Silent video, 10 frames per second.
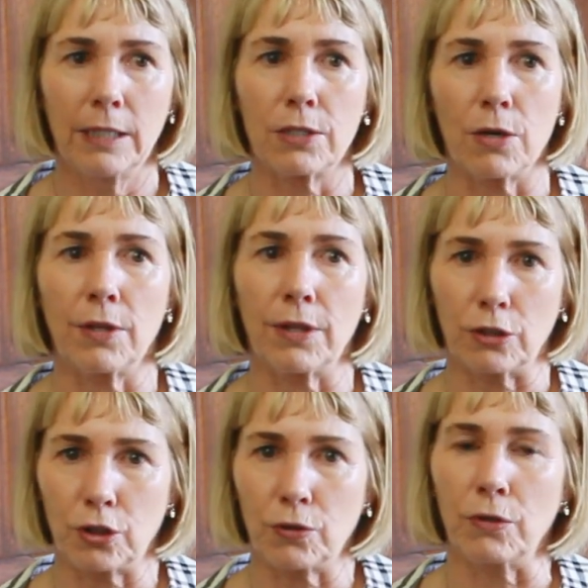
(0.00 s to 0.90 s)
so that
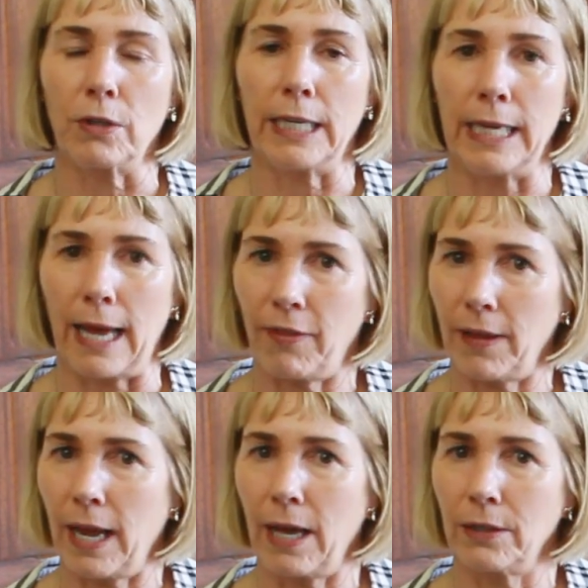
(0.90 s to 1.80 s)
there's truly
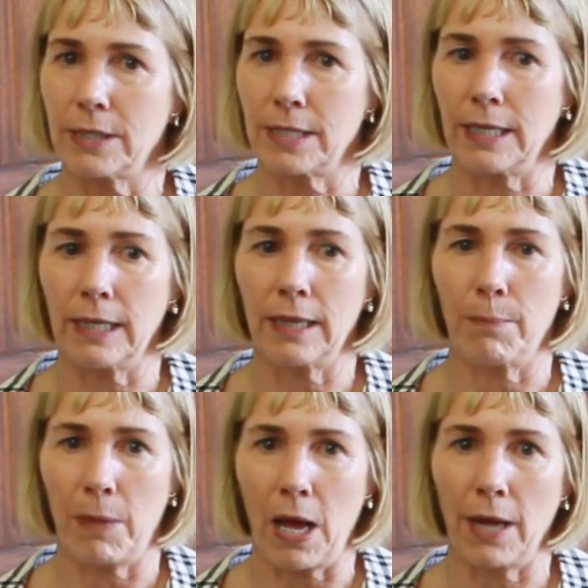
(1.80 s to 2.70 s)
nothing else in the
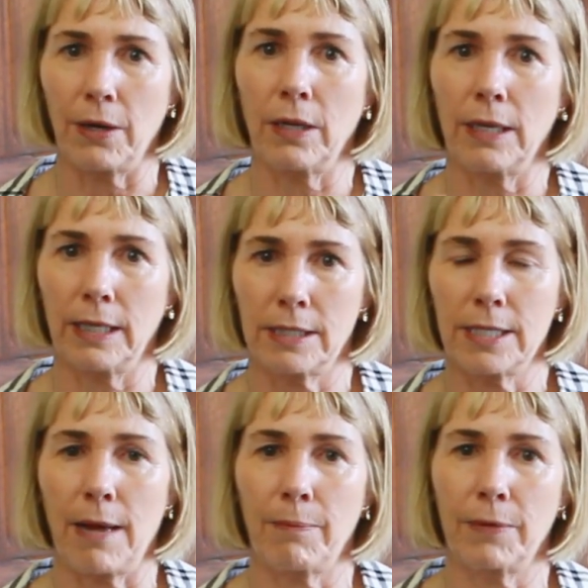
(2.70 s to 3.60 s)
bottle
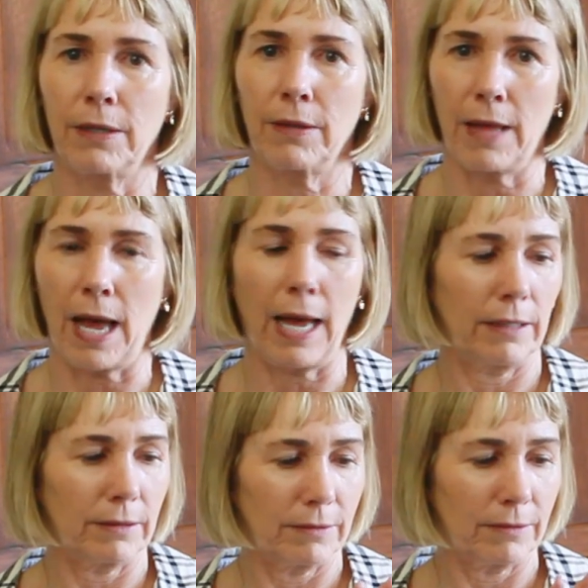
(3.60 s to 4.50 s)
except
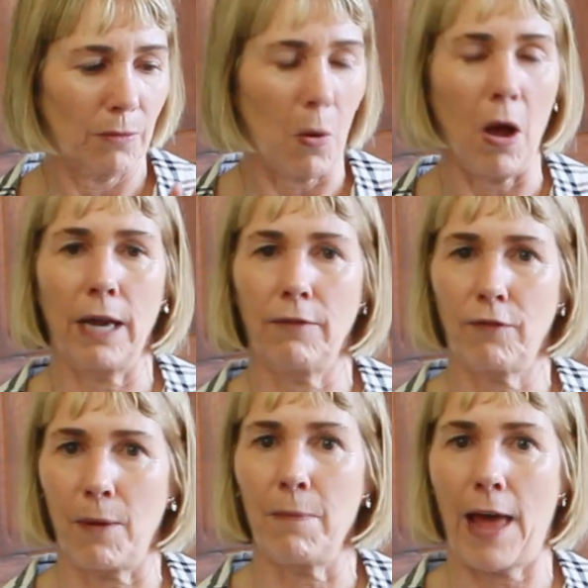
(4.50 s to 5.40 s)
that wine
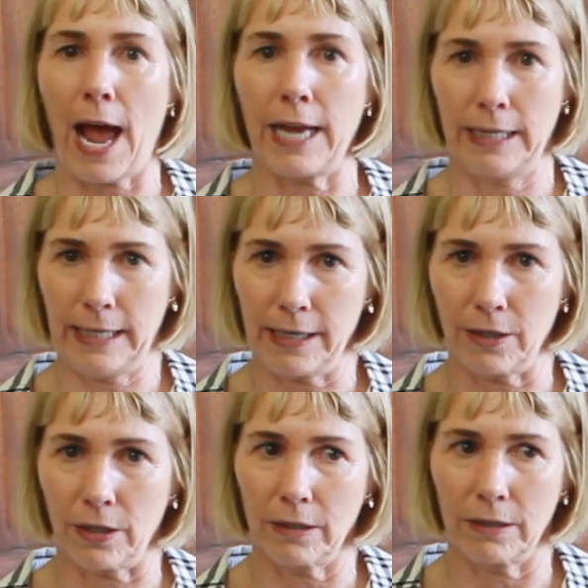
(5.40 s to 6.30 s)
from that
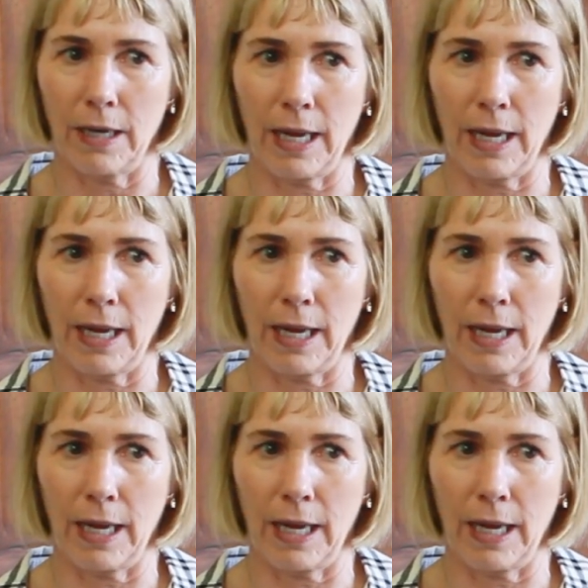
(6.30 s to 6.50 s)
year.